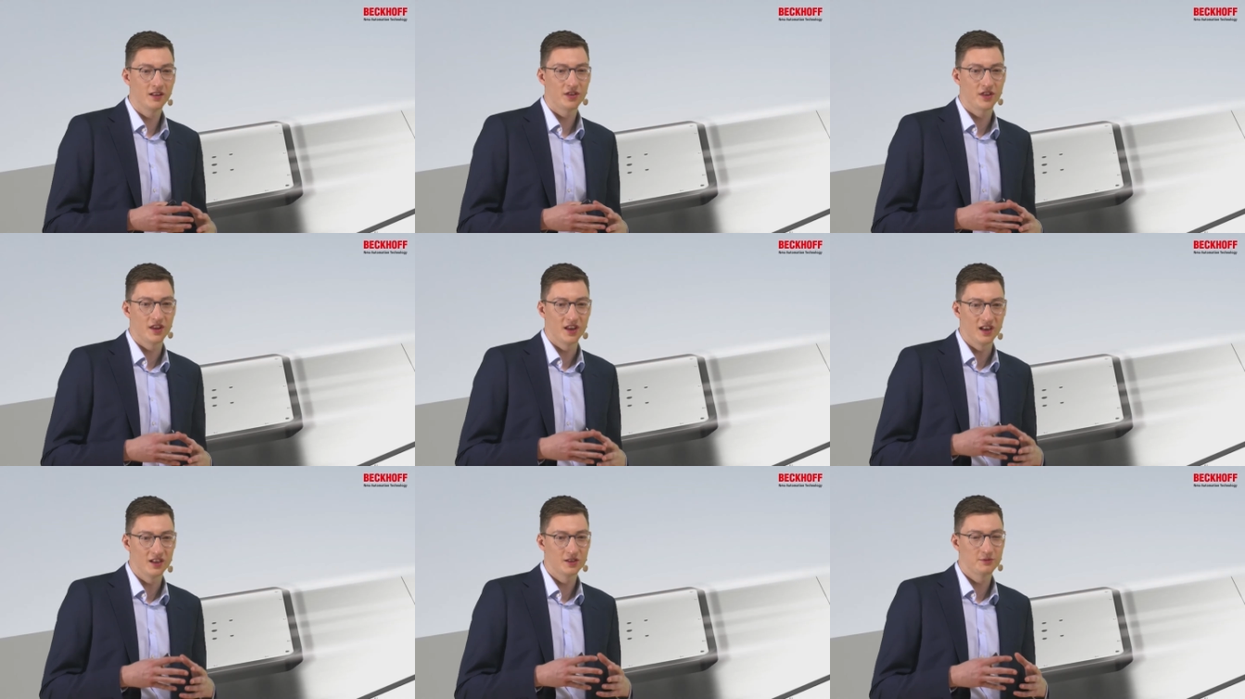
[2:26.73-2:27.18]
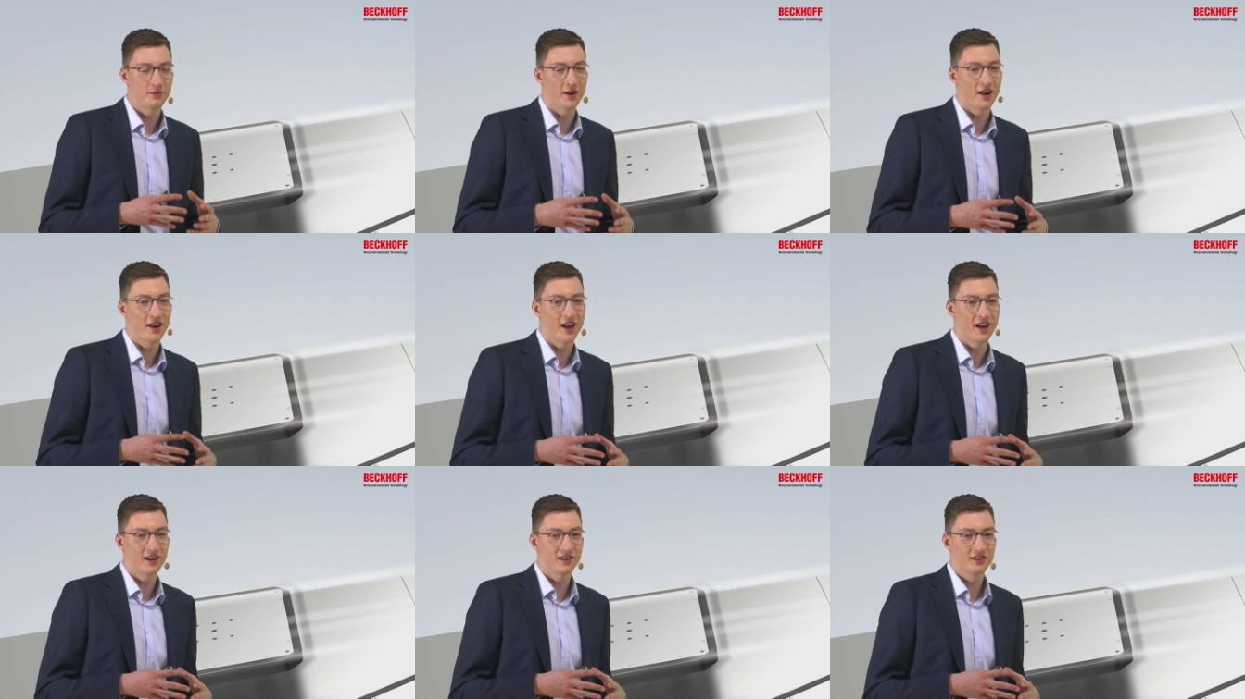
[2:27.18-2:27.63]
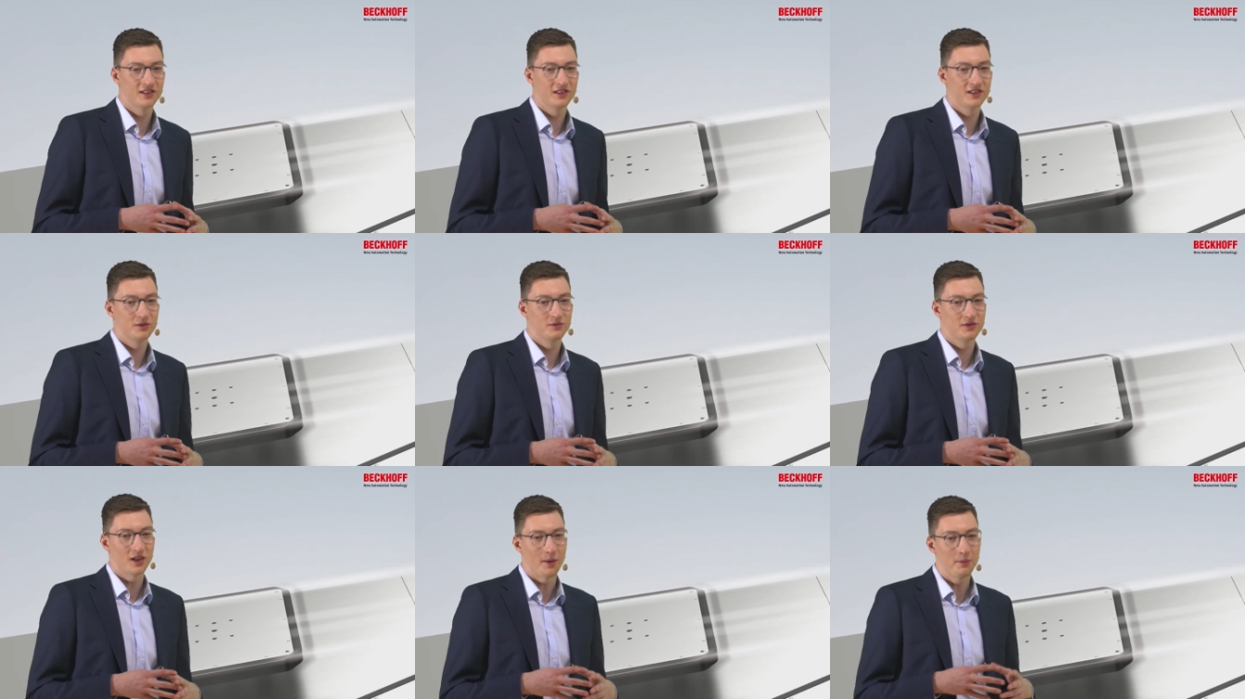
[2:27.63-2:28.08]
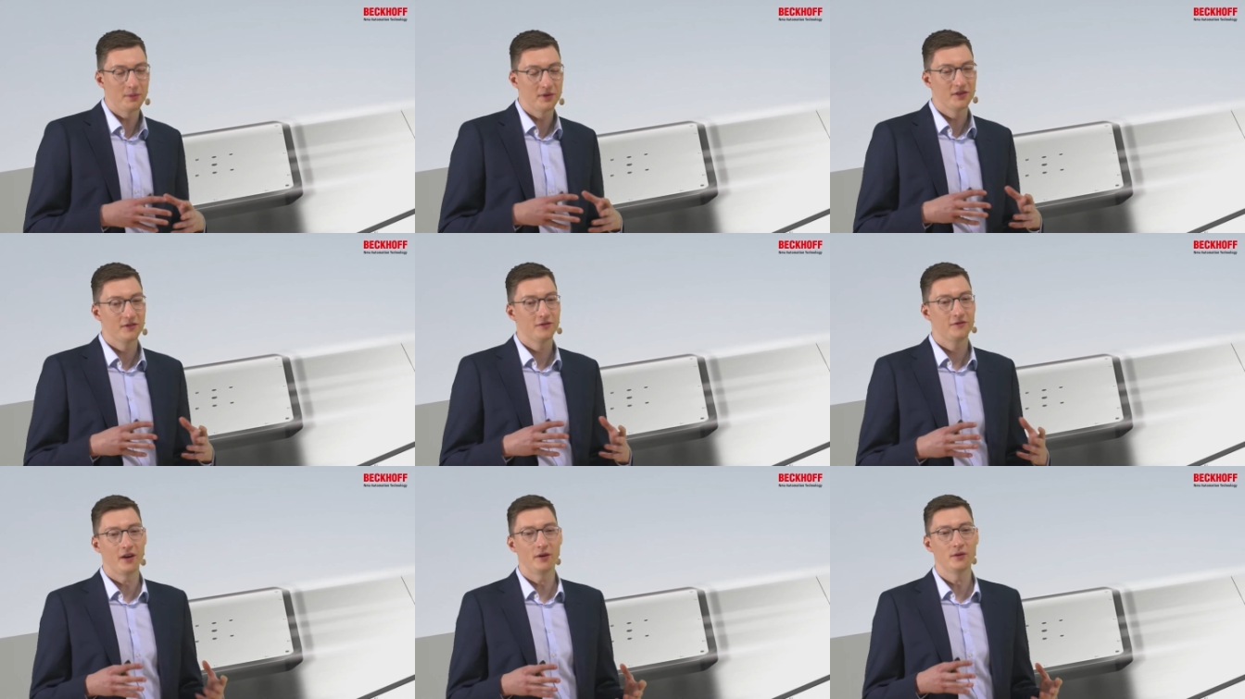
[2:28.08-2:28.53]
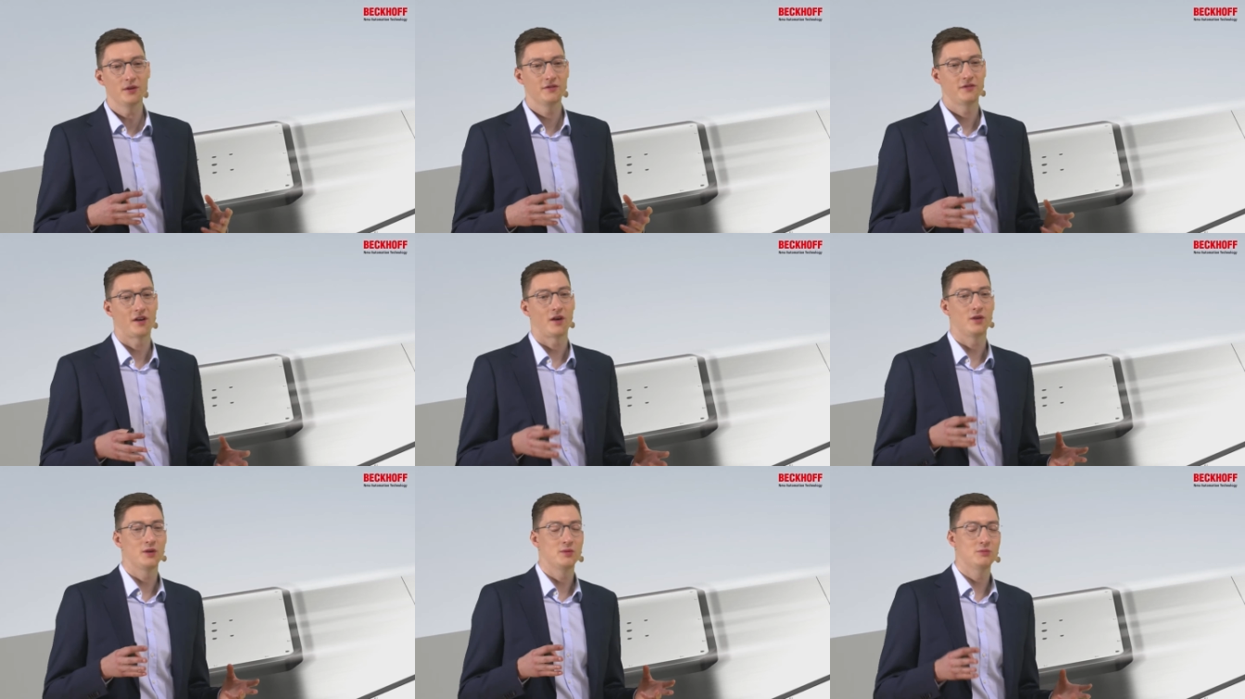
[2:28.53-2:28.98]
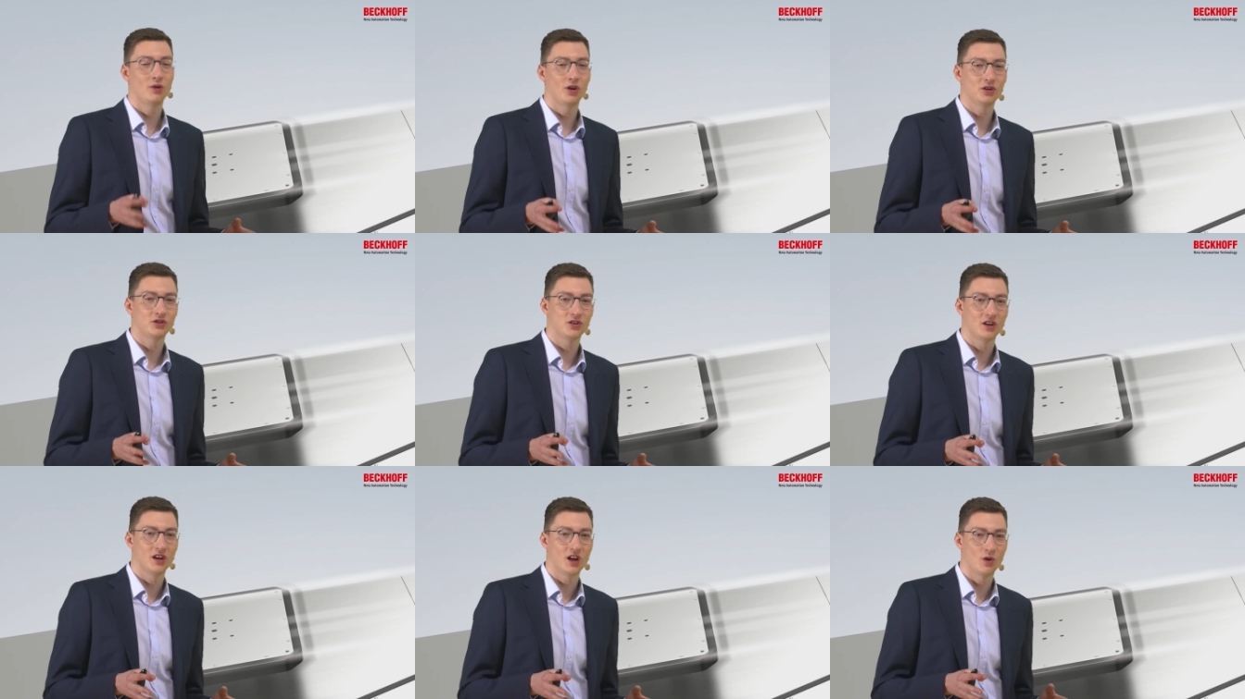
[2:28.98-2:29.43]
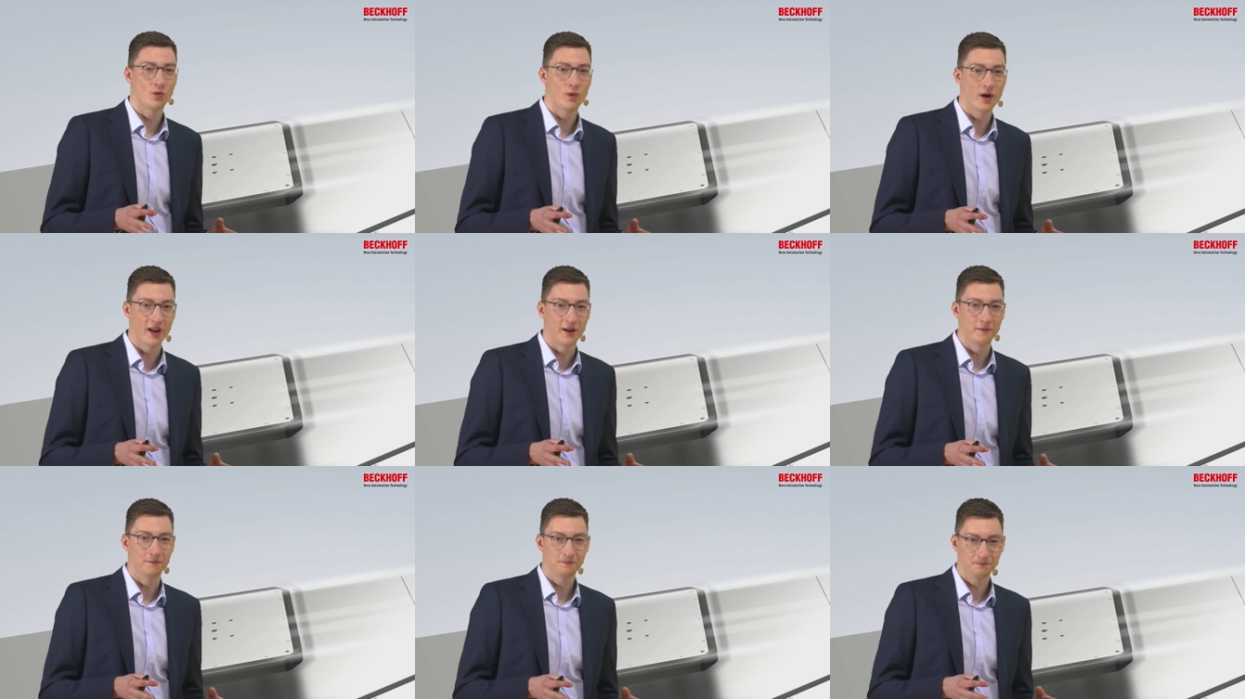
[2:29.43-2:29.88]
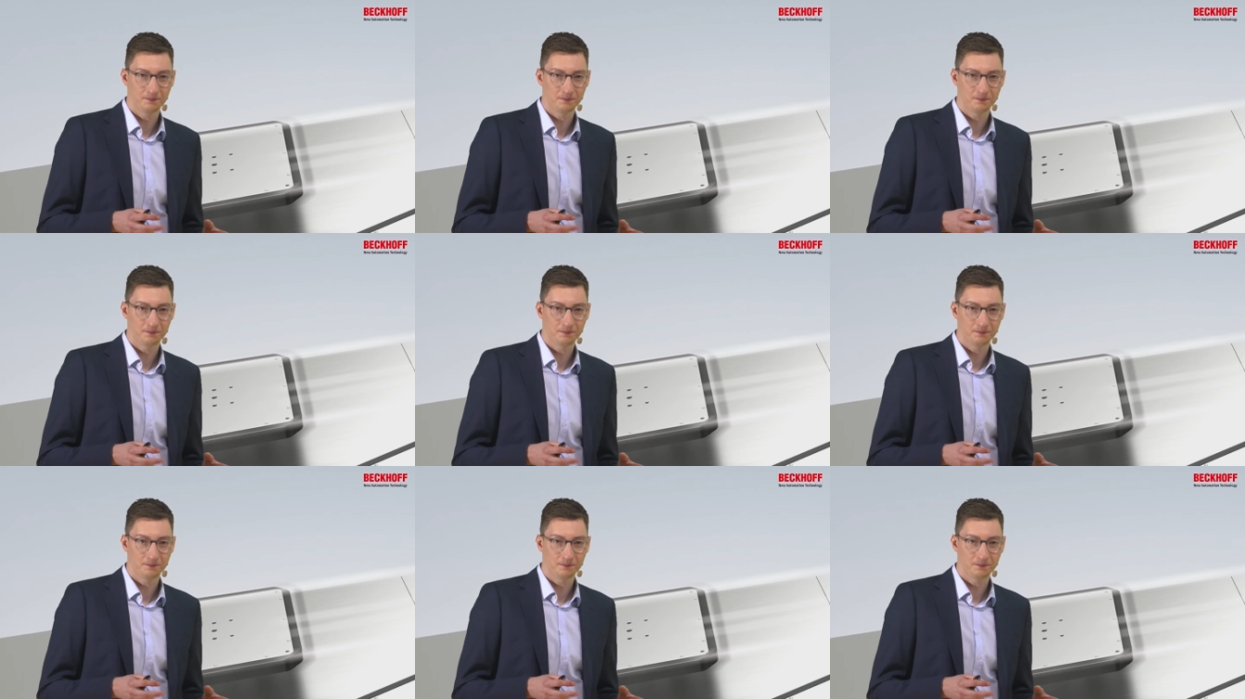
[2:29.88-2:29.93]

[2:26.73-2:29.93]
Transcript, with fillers: the XPlanar systems up in a very, very modular way.